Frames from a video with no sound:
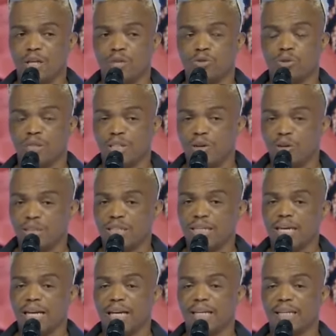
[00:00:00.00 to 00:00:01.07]
to
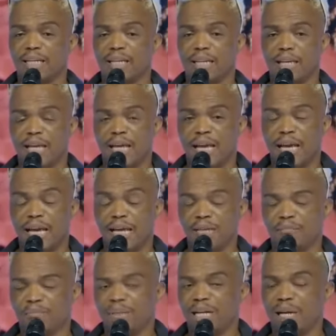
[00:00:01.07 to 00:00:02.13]
reconcile
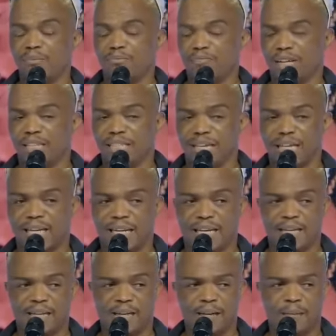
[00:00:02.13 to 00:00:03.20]
and become friends
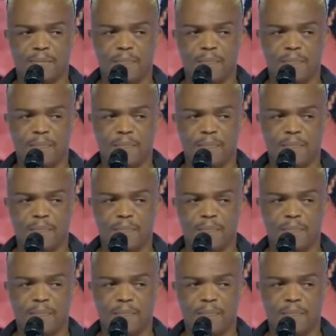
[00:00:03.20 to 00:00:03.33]
again.